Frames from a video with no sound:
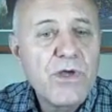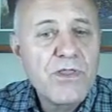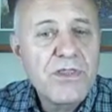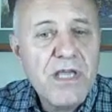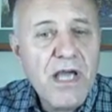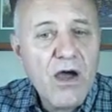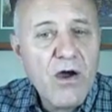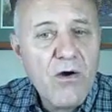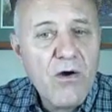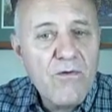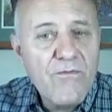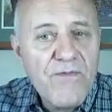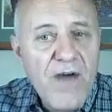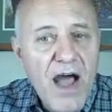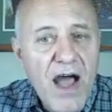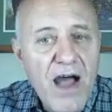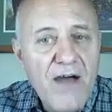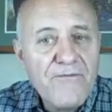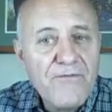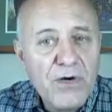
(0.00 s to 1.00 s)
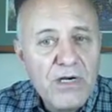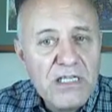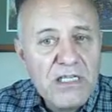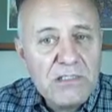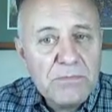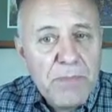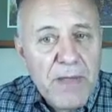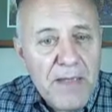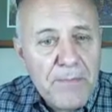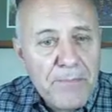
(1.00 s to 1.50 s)
with Yehovah for
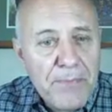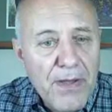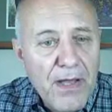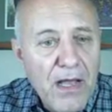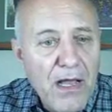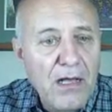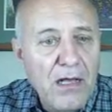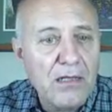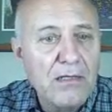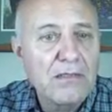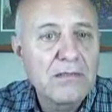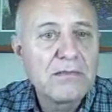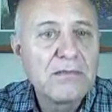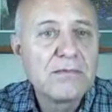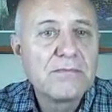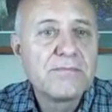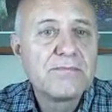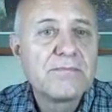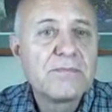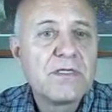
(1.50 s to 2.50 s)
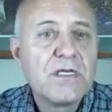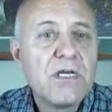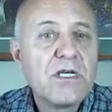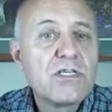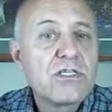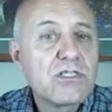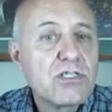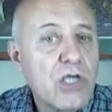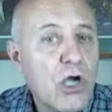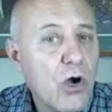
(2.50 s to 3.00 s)
his people.
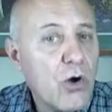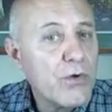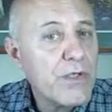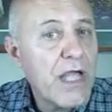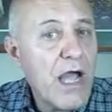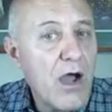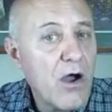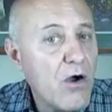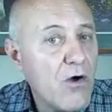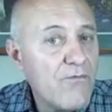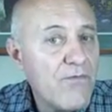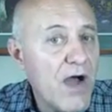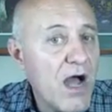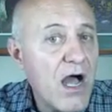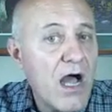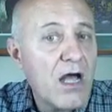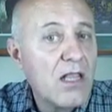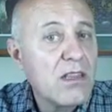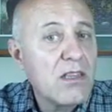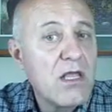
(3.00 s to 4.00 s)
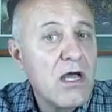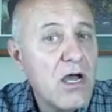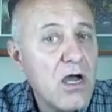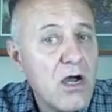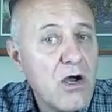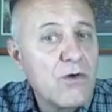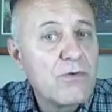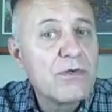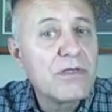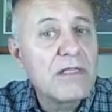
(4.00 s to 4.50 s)
So Yehovah
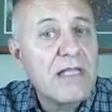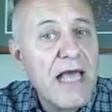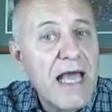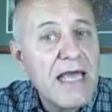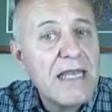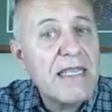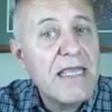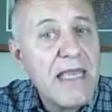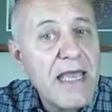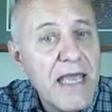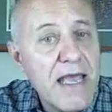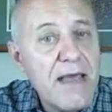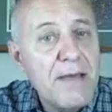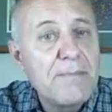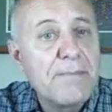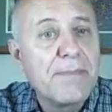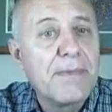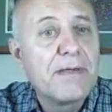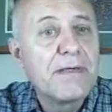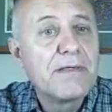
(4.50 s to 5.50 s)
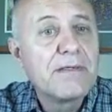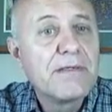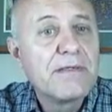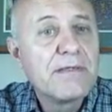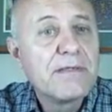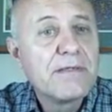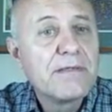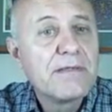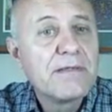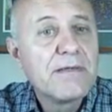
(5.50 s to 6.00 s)
alone led him.
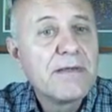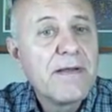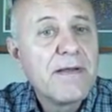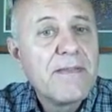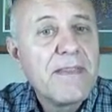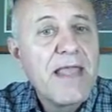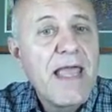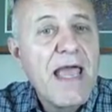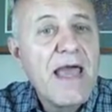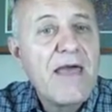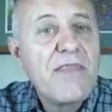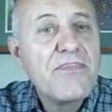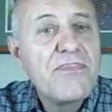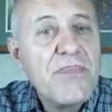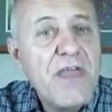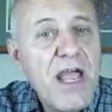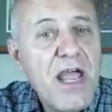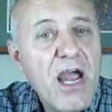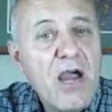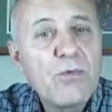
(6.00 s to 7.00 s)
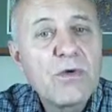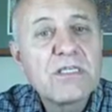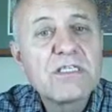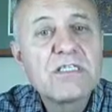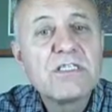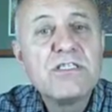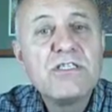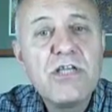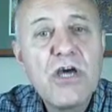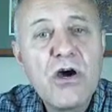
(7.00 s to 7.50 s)
And there
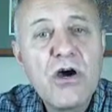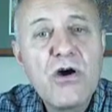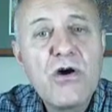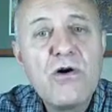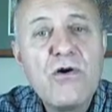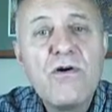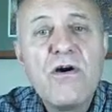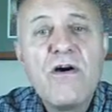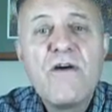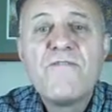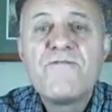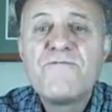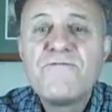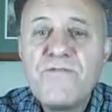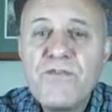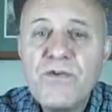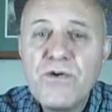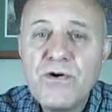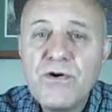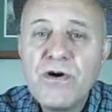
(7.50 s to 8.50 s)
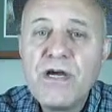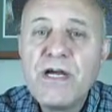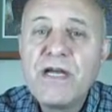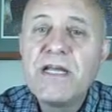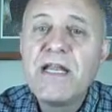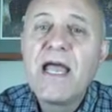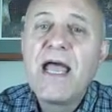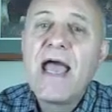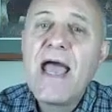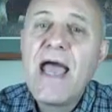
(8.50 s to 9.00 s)
was no
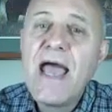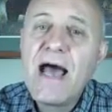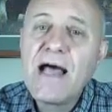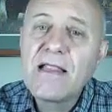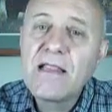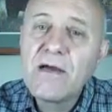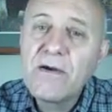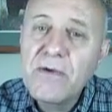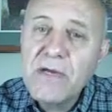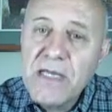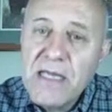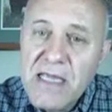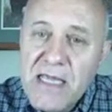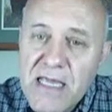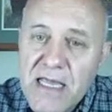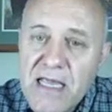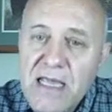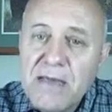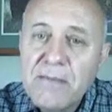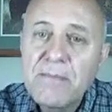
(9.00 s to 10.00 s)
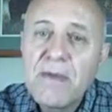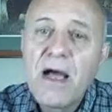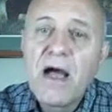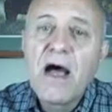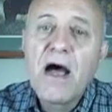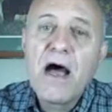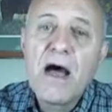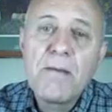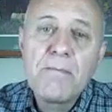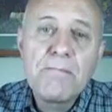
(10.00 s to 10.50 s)
foreign
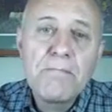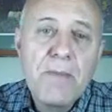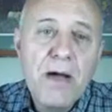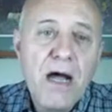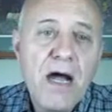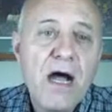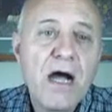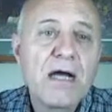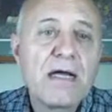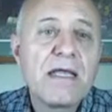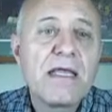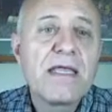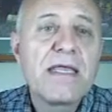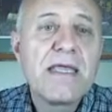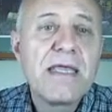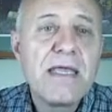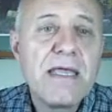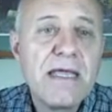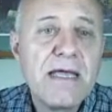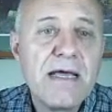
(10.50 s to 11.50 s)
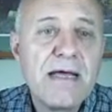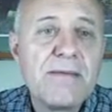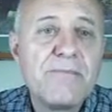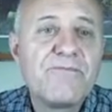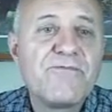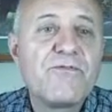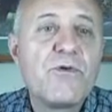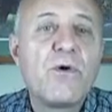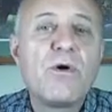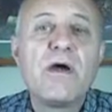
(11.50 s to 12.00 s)
elohim among
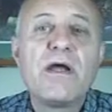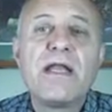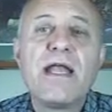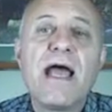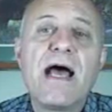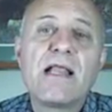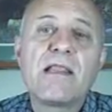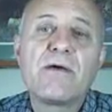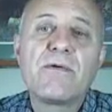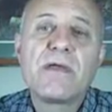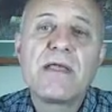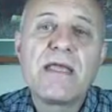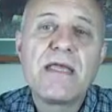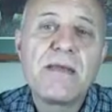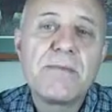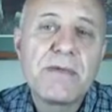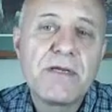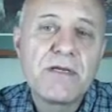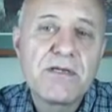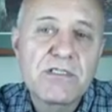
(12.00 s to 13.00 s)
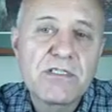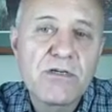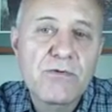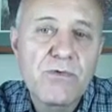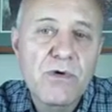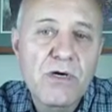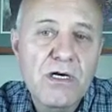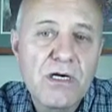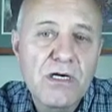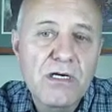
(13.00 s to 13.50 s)
him. Foreign elohim, here's
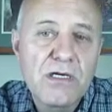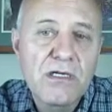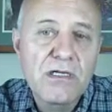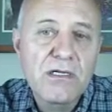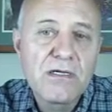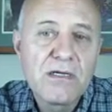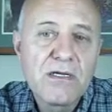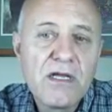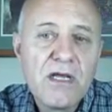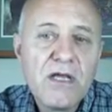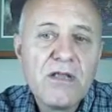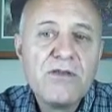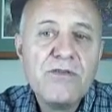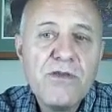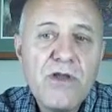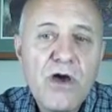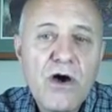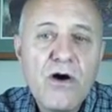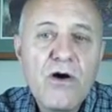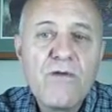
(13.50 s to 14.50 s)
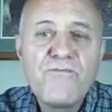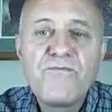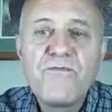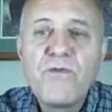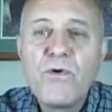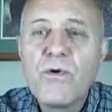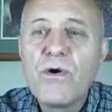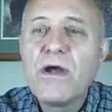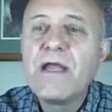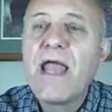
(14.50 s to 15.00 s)
the word. No
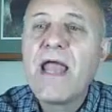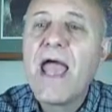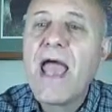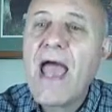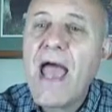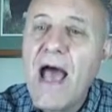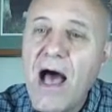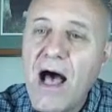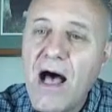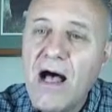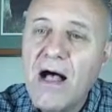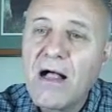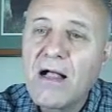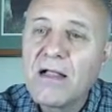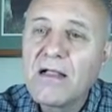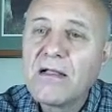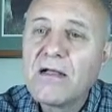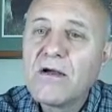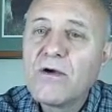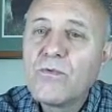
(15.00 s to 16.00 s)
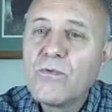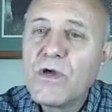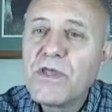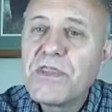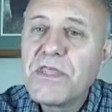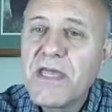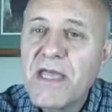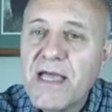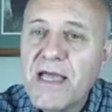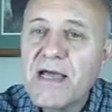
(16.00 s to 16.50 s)
foreign El
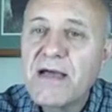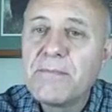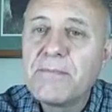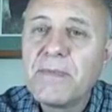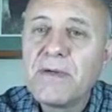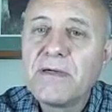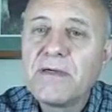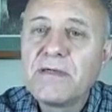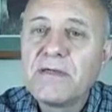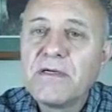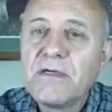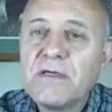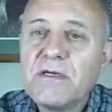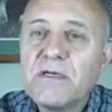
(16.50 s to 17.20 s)
with him.